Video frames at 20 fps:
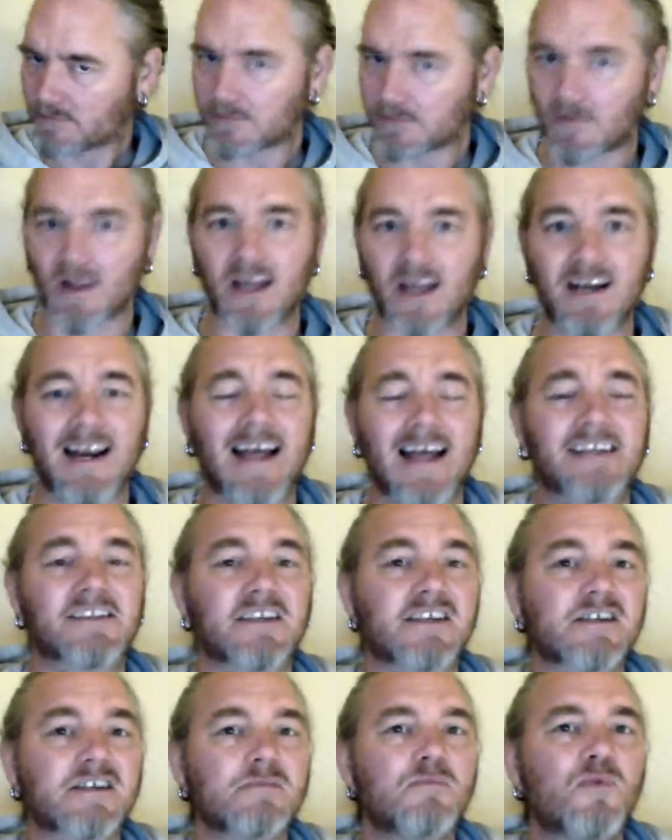and let a
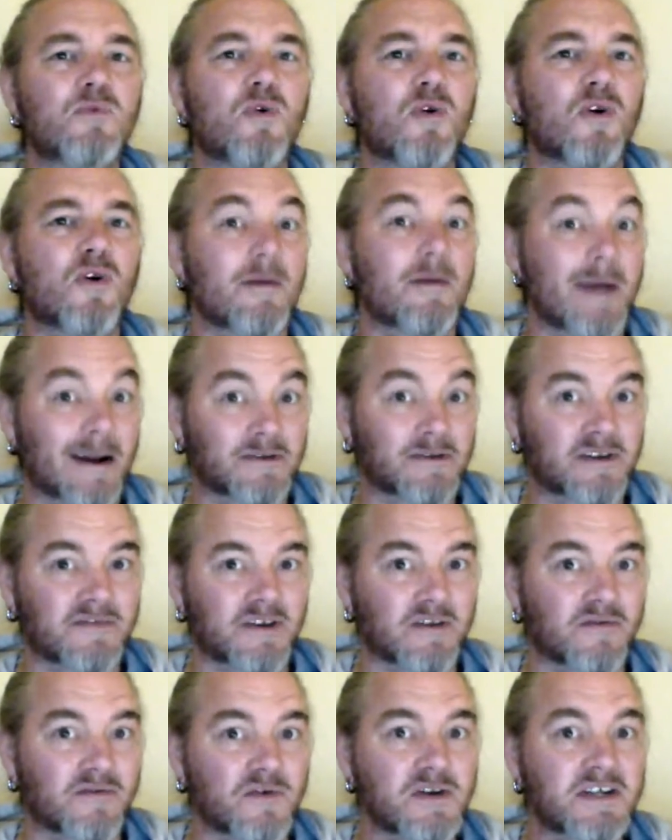small amount of
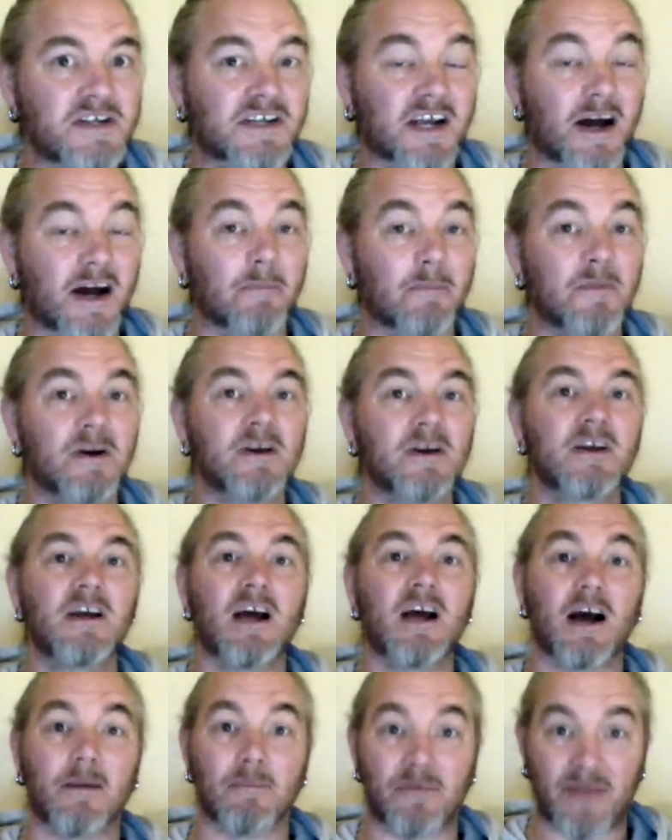your voice come,
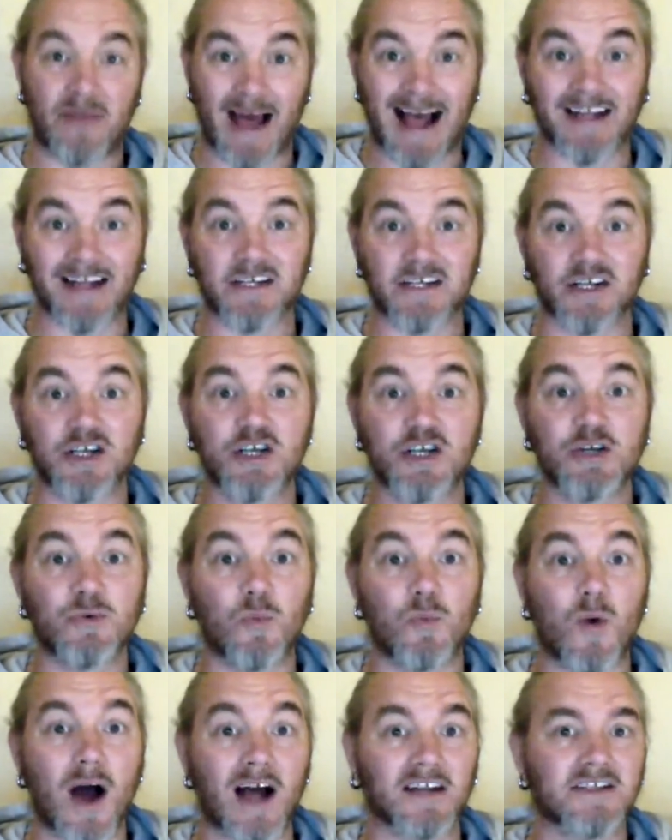that's a
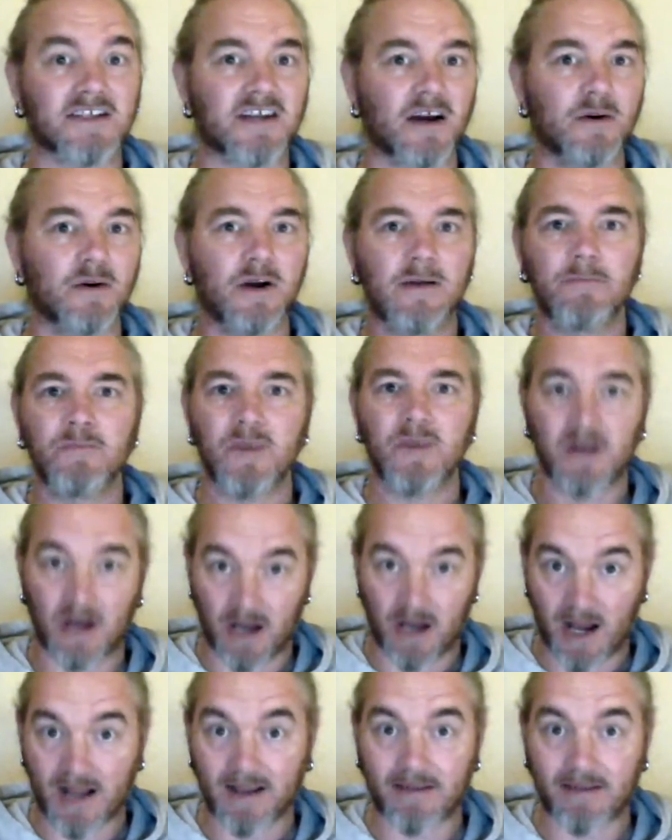schwa. So like